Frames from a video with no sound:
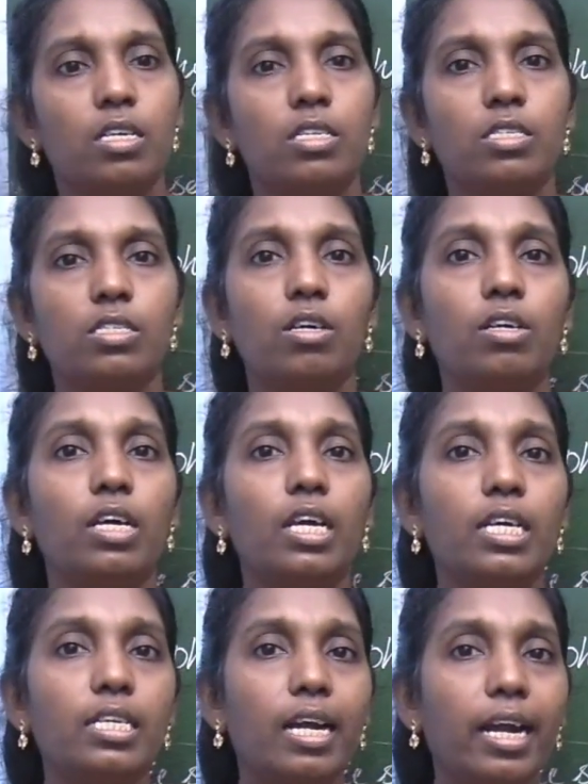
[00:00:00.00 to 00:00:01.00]
So,
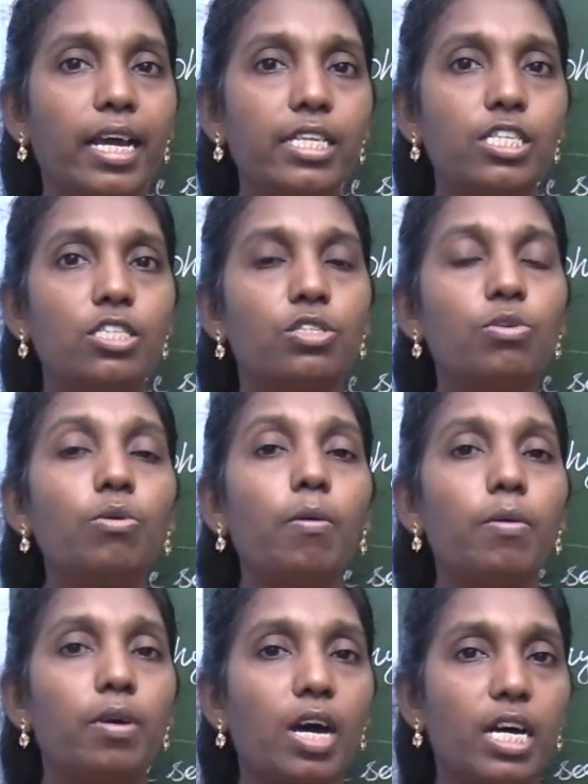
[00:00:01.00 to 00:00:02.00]
it related
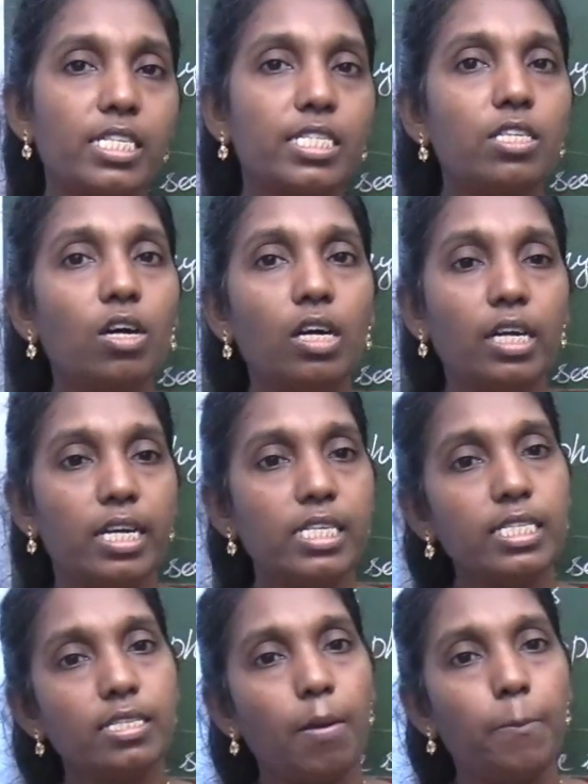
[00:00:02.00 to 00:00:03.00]
to hazardous
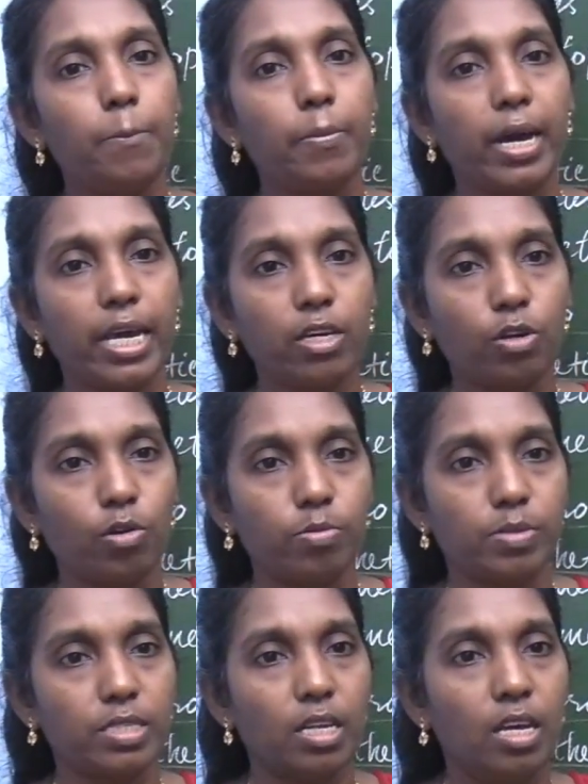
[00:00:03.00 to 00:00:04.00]

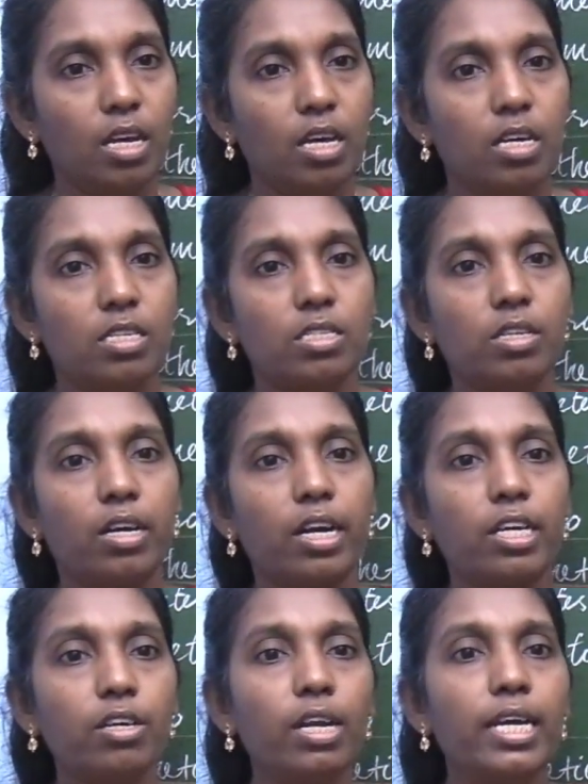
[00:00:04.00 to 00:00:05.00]
microbes. So,
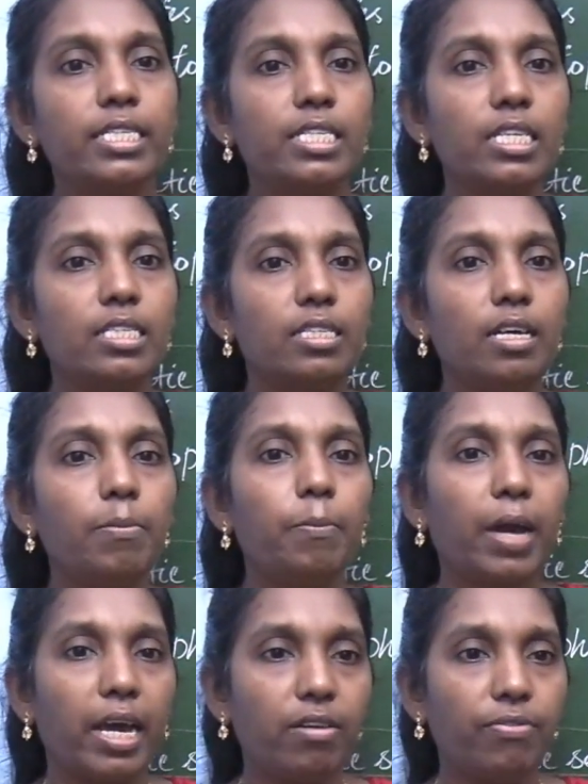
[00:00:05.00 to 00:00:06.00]
regulating the
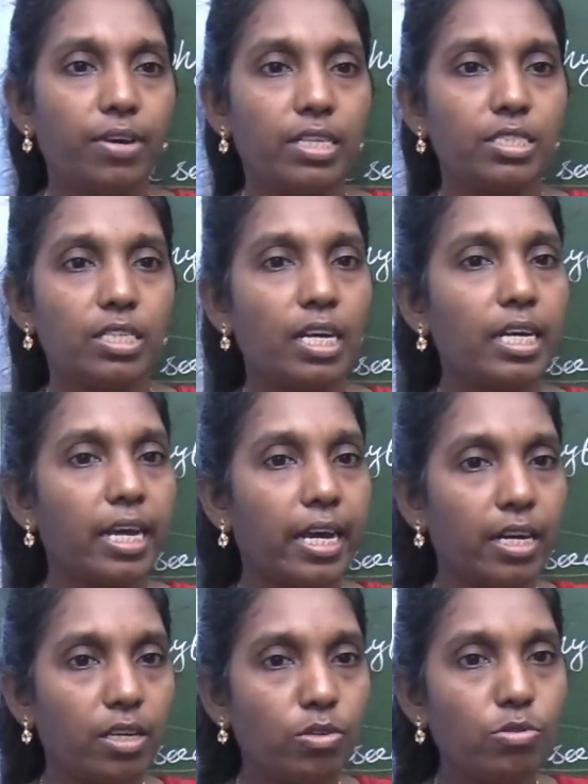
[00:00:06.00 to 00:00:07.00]
manufacturing
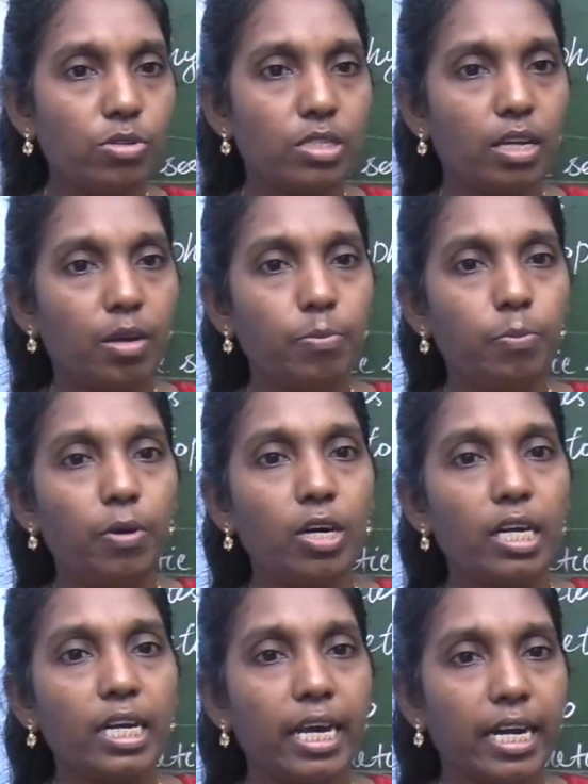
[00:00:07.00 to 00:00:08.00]
and use, the import
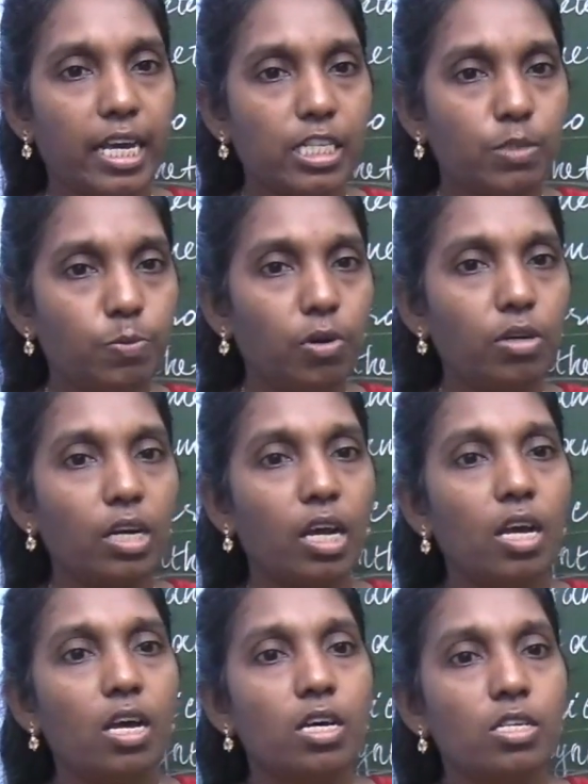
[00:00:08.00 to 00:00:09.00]
and export,
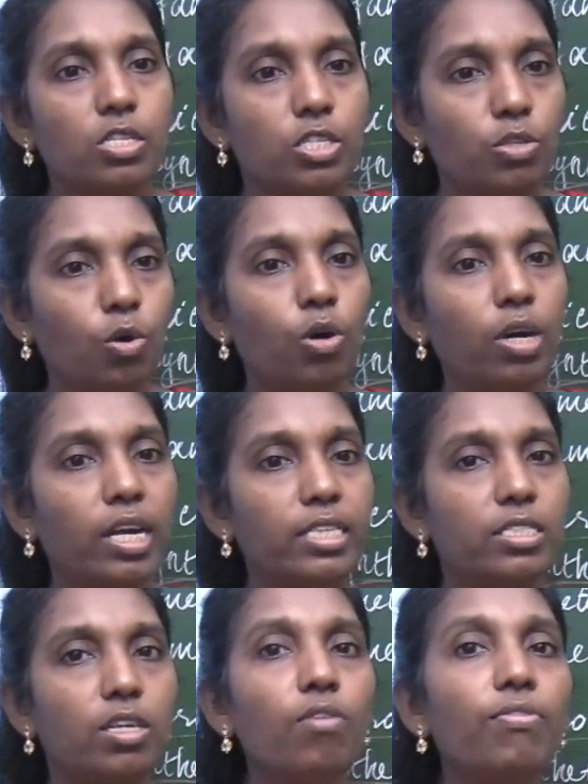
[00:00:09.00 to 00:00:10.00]

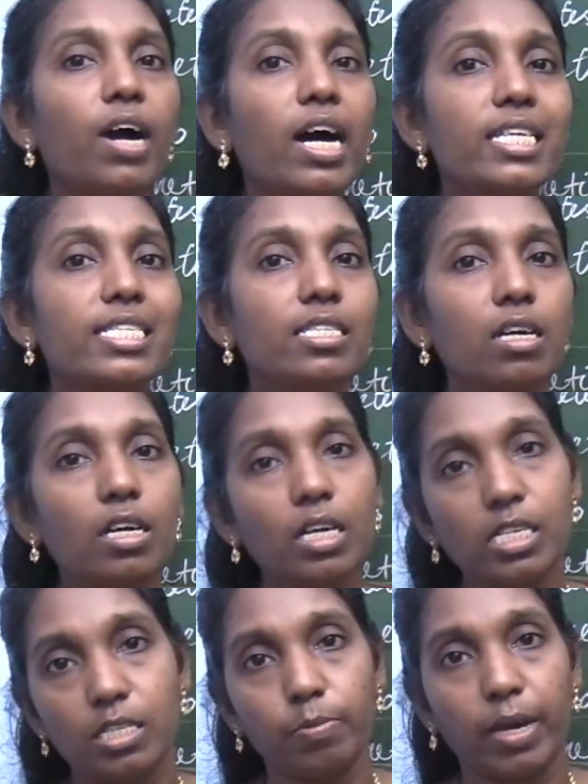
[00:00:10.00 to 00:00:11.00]
storage of
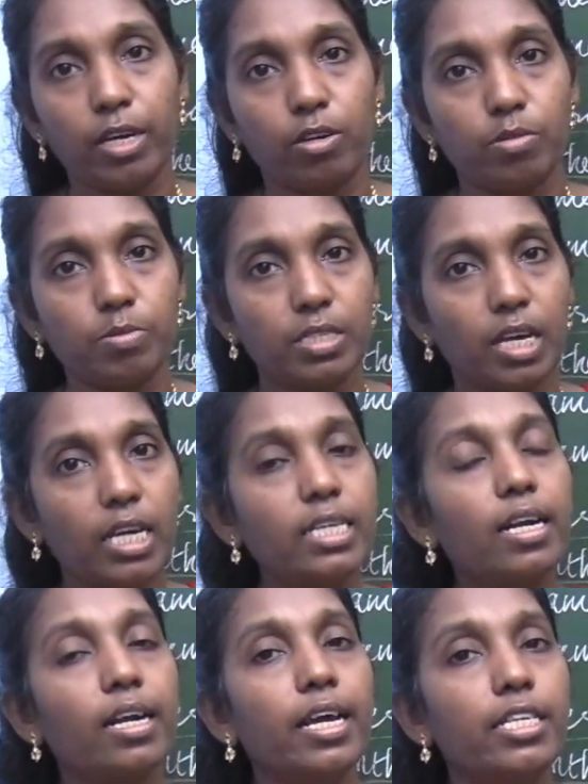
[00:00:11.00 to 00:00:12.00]
hazardous microbes. It
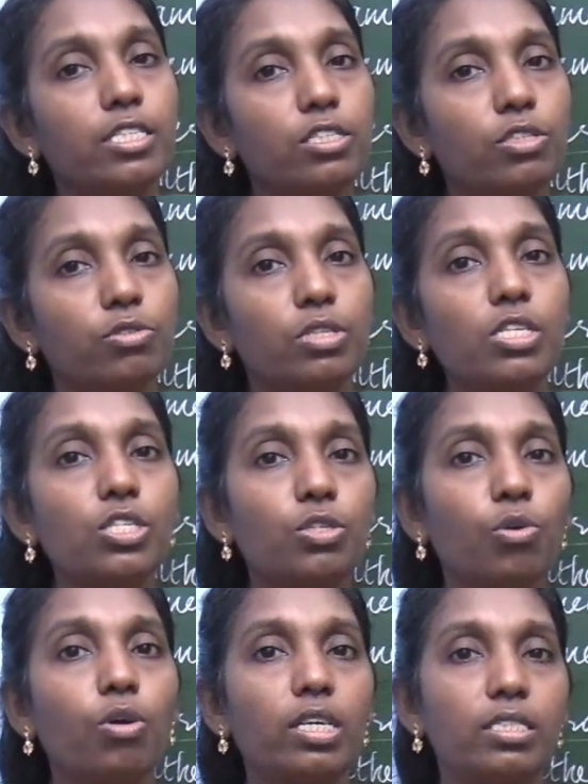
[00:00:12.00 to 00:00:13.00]
related to the
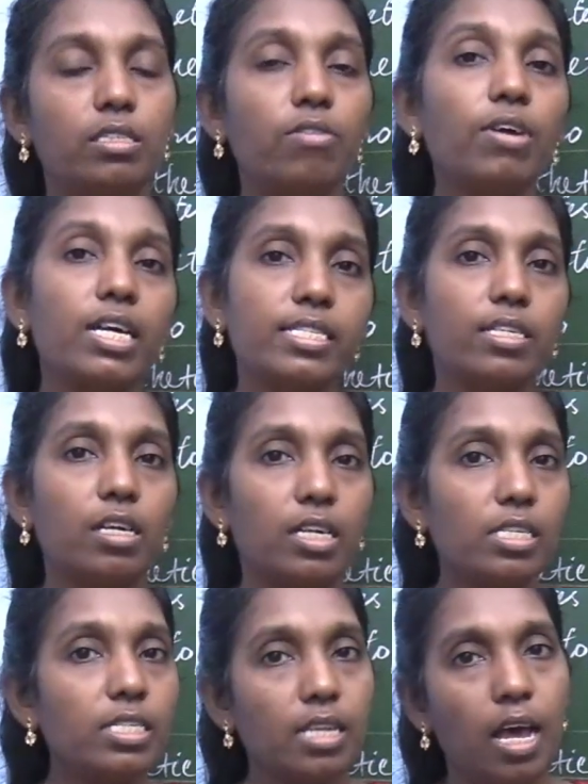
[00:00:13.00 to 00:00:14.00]
storage of
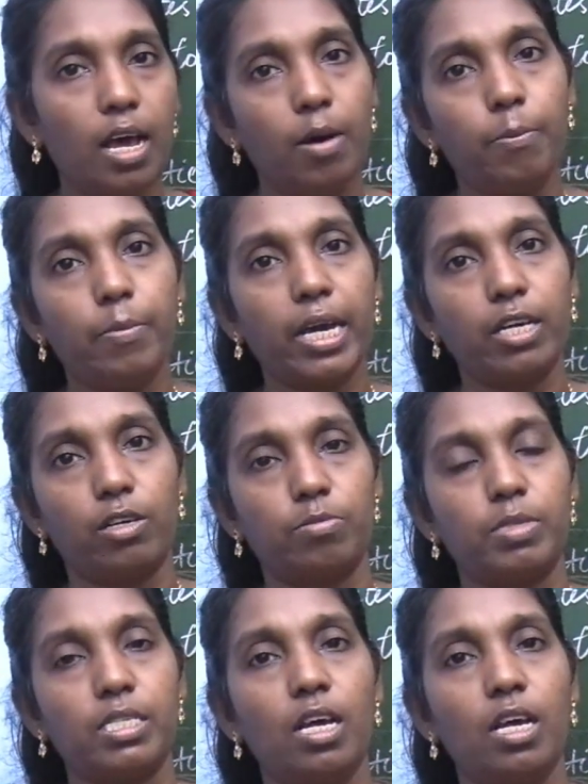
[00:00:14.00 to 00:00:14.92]
hazardous microbes.